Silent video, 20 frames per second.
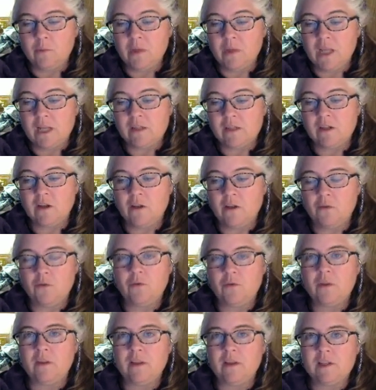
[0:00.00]
but that's another
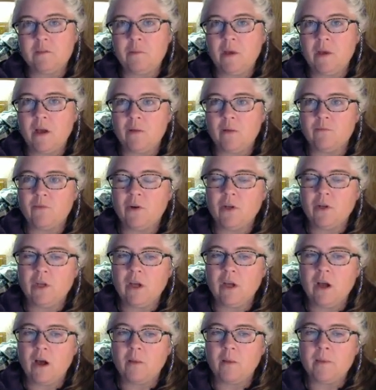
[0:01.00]
thing that's become fairly
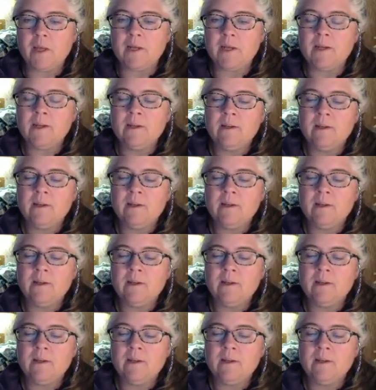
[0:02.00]
common.